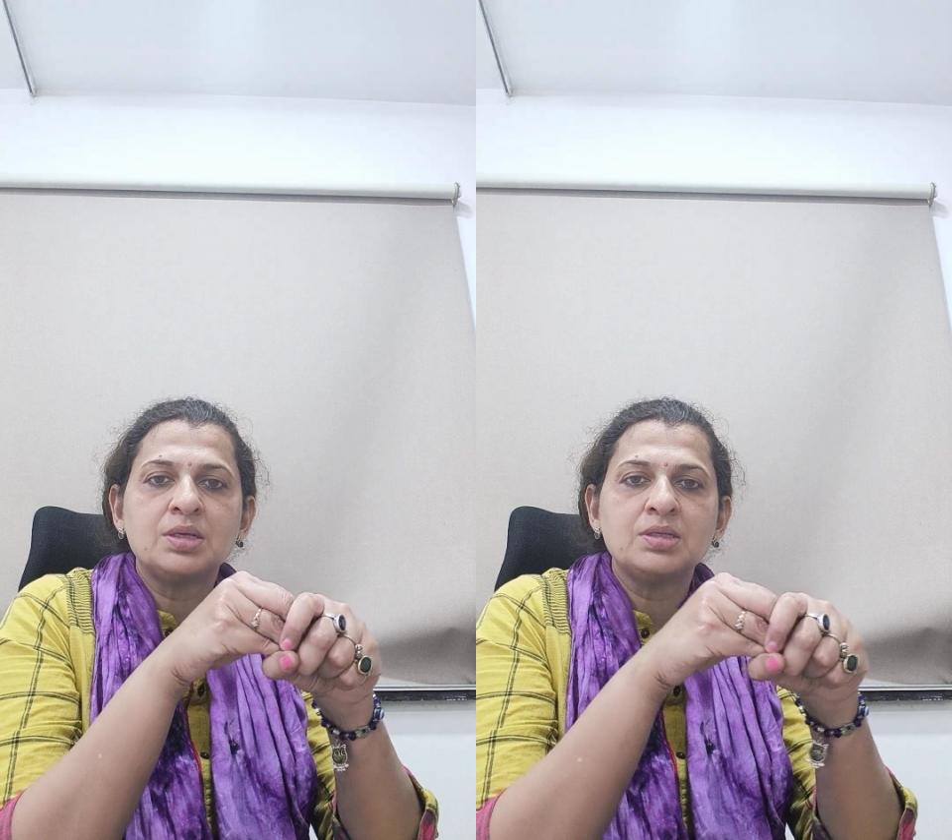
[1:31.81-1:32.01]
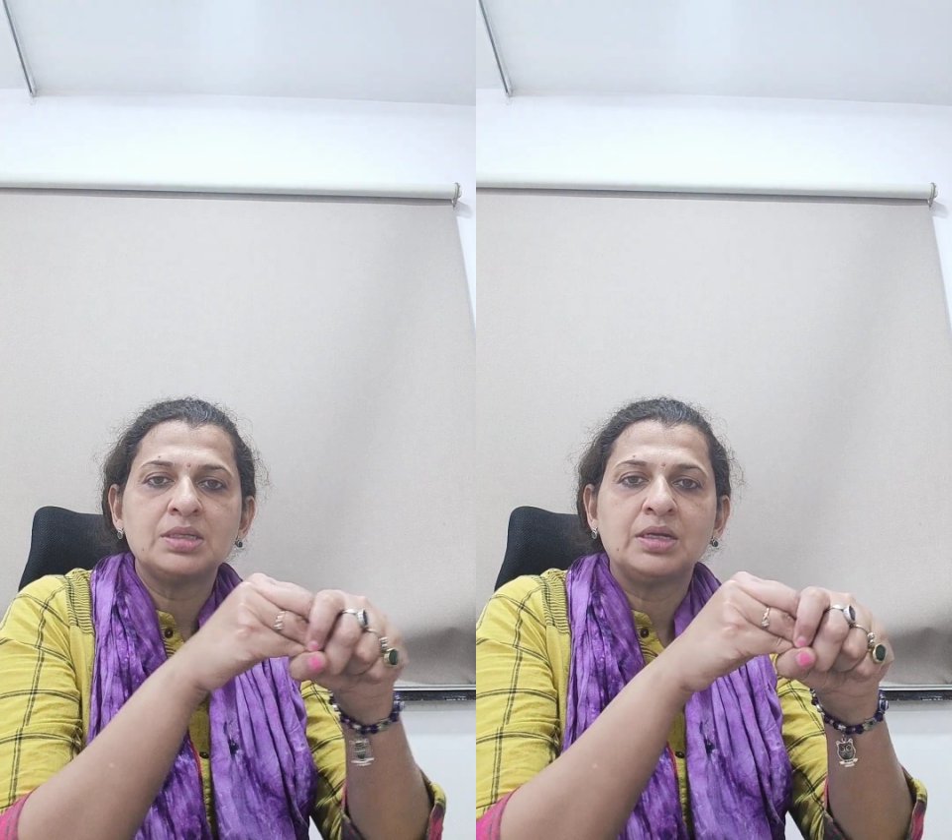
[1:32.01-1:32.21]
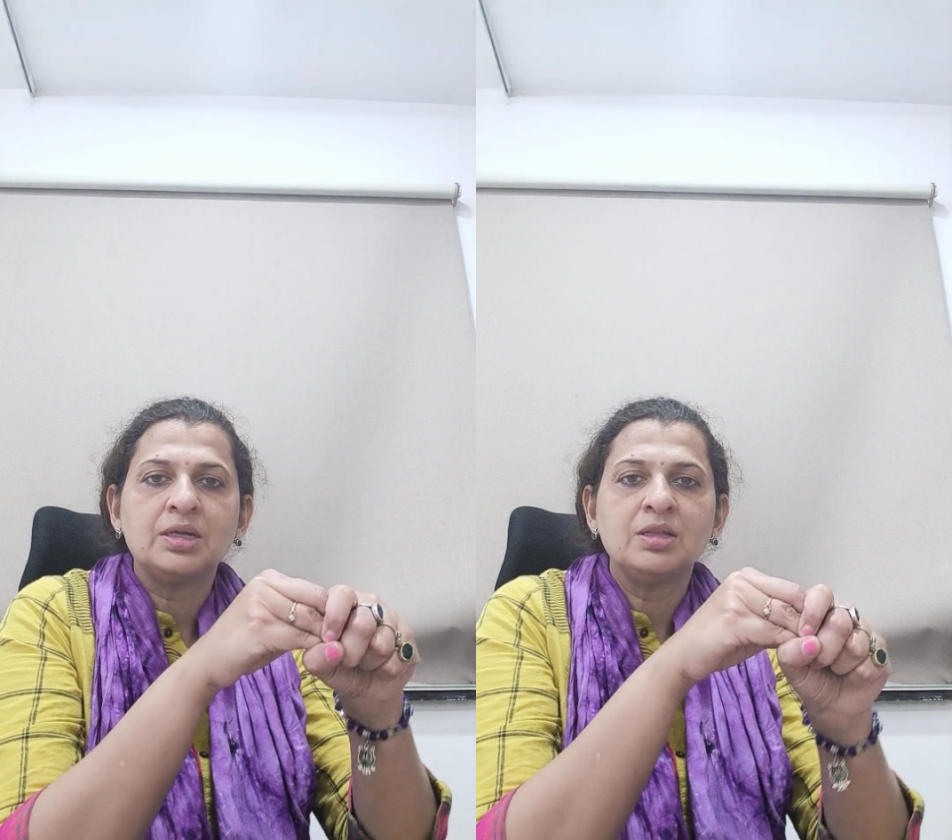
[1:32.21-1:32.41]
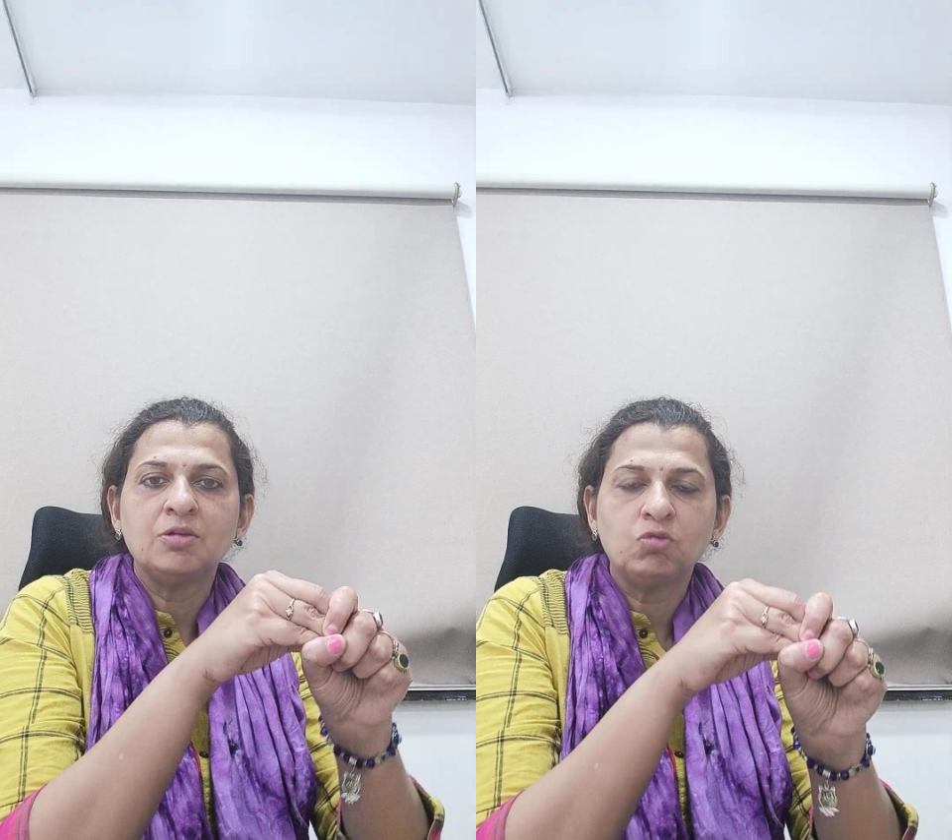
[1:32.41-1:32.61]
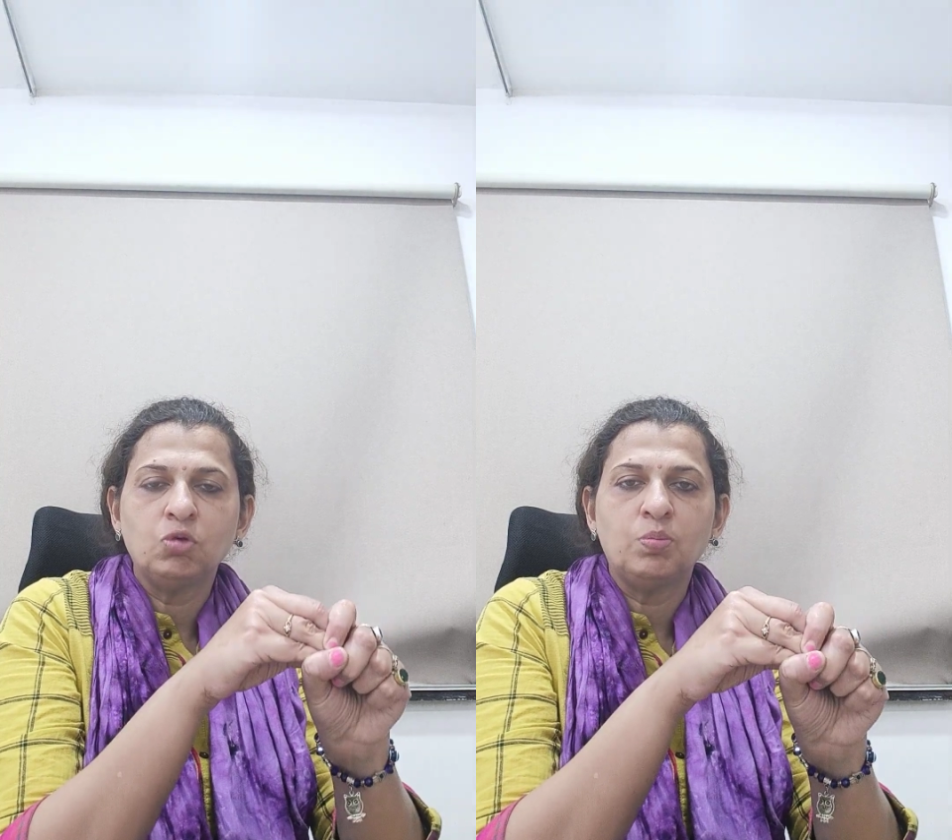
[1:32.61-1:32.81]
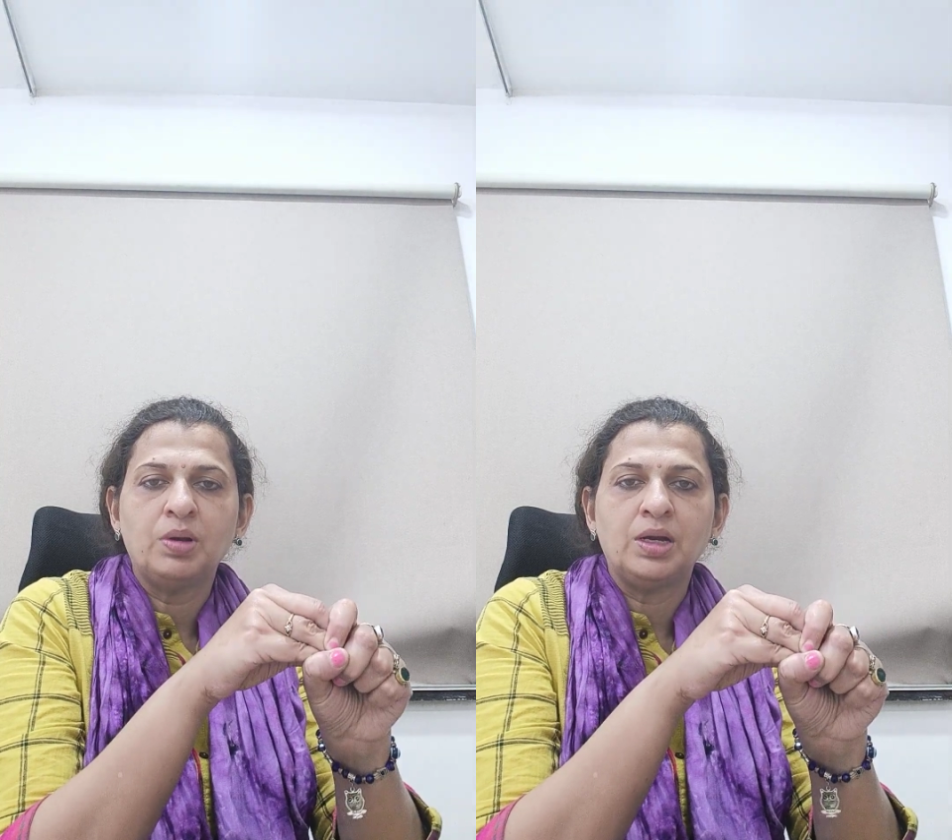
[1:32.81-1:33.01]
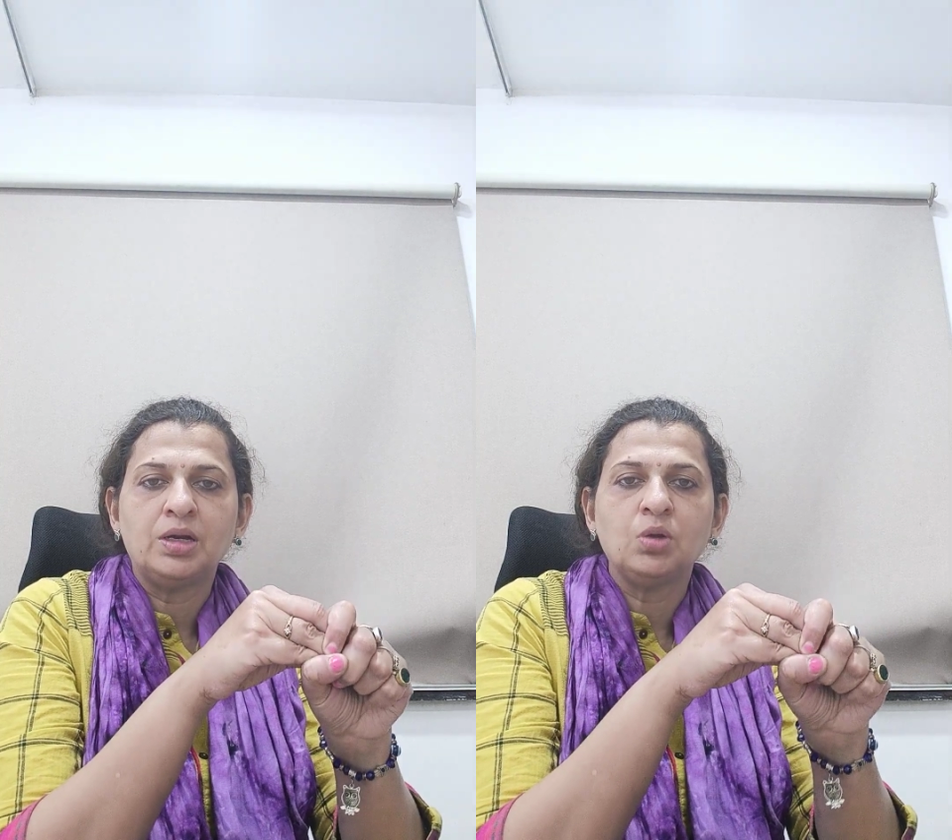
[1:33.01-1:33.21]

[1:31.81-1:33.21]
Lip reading: is sitting in the foot plate.